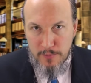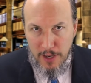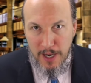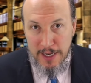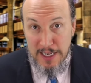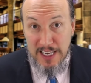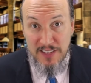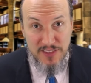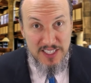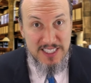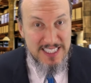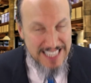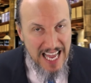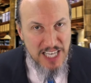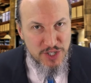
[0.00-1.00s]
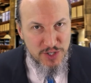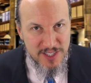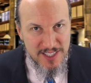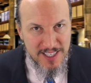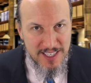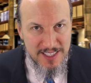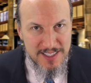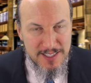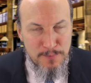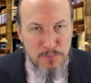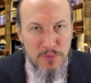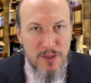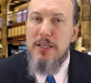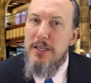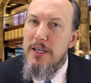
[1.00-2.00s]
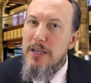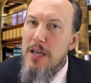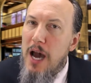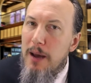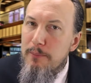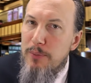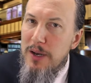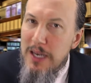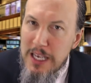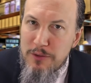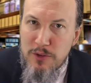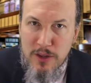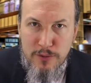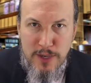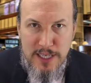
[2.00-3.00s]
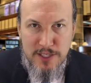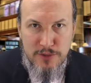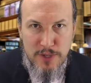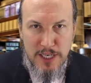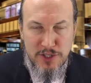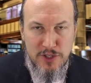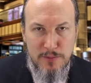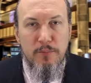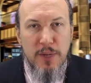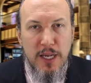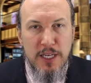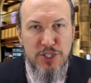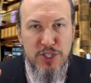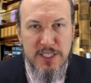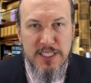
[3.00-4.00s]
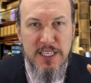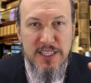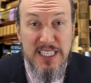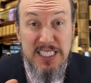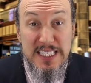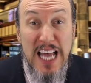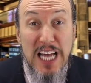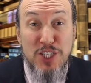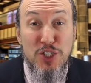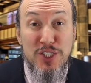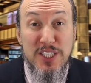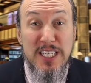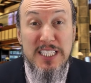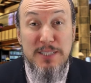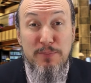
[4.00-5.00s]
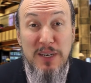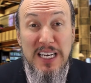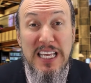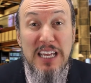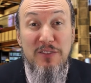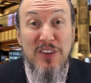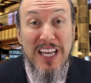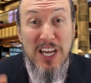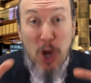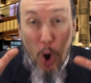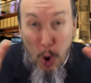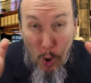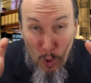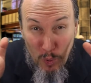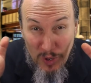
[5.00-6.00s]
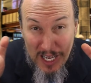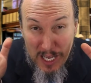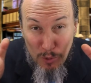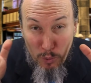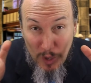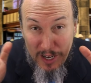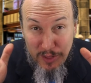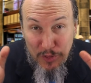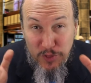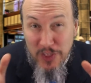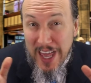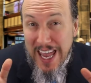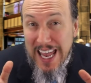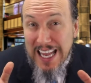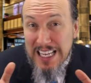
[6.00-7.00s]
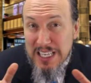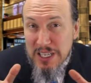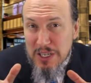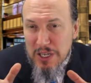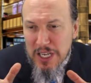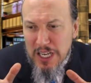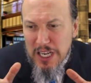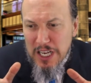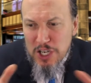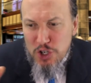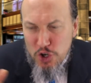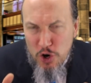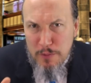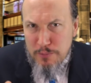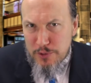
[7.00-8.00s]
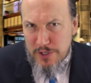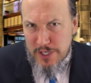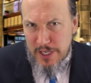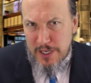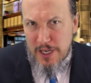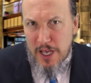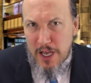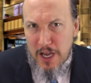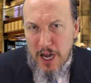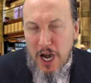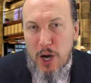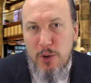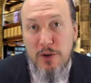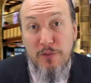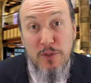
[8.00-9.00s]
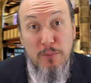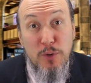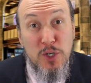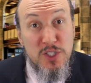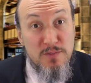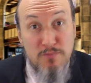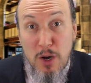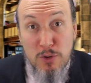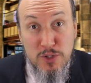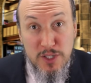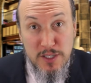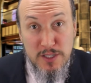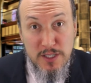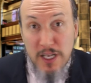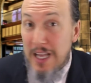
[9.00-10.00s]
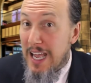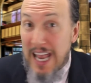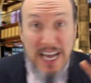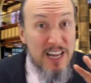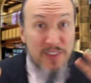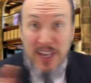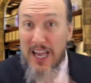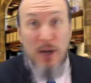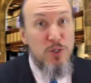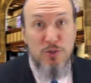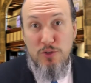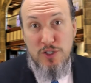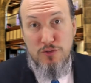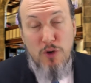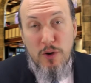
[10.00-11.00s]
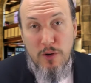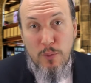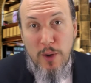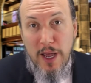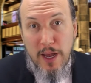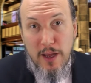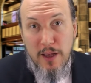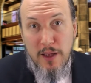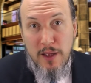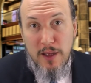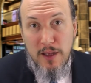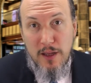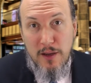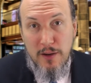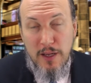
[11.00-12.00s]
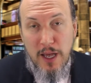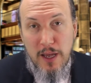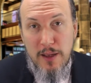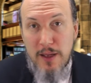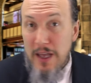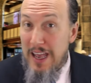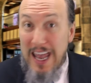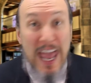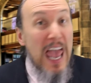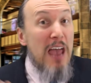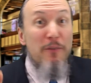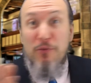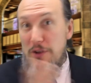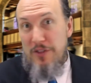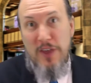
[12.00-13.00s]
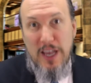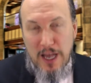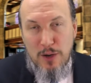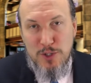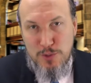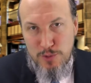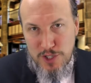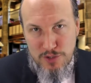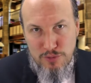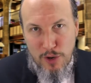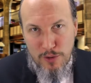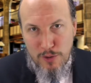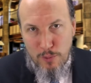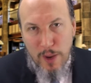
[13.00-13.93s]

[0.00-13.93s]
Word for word: that is the Sadducees, did not believe in the resurrection. Because you see, the Sadducees believed in only what they interpreted out of the books of Moses. Anything else was thrown away, okay? Everything else was thrown